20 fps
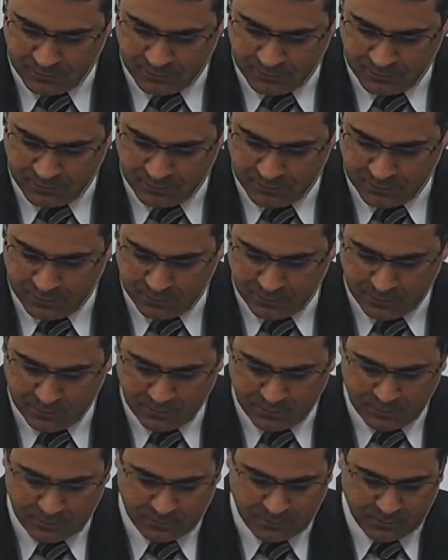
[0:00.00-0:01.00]
We're nothing,
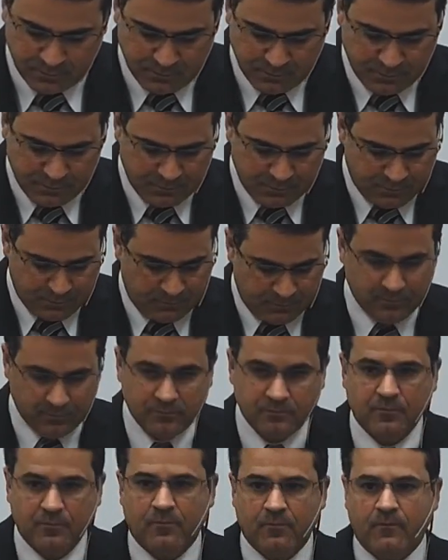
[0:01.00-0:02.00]
Lord, without you.
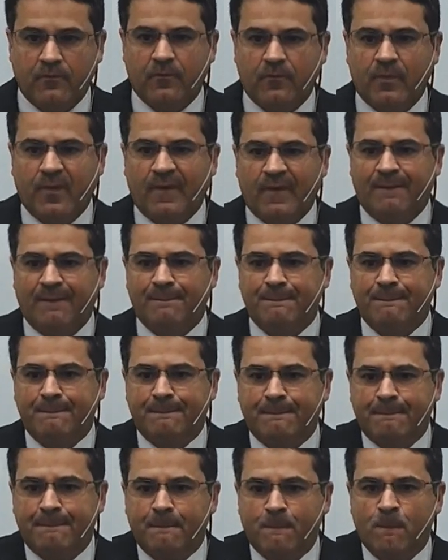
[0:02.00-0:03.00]

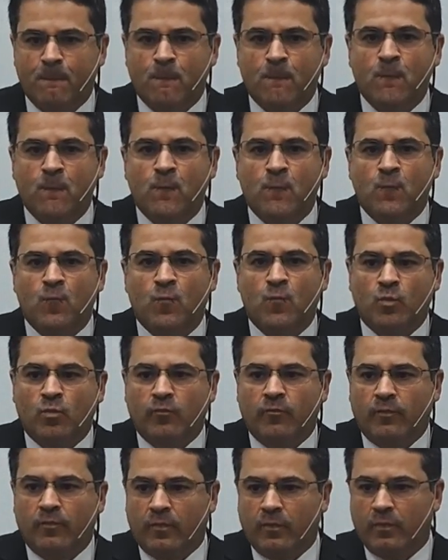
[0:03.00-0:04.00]
That's why we are
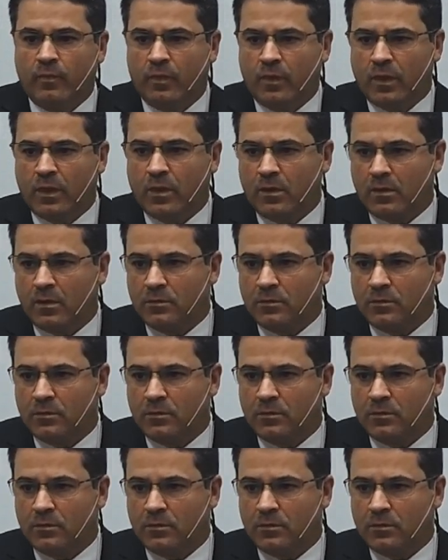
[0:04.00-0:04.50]
happy people.